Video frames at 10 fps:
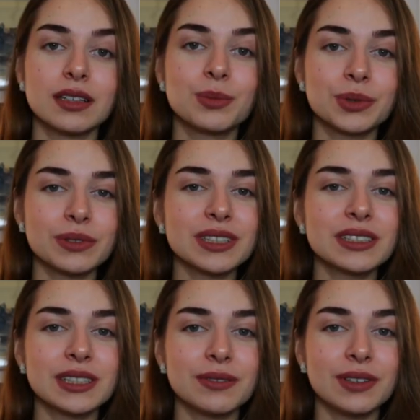Improving
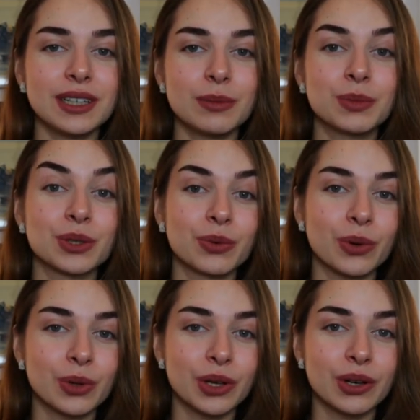CV,
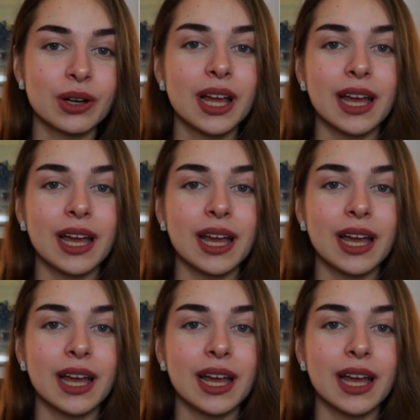portfolio,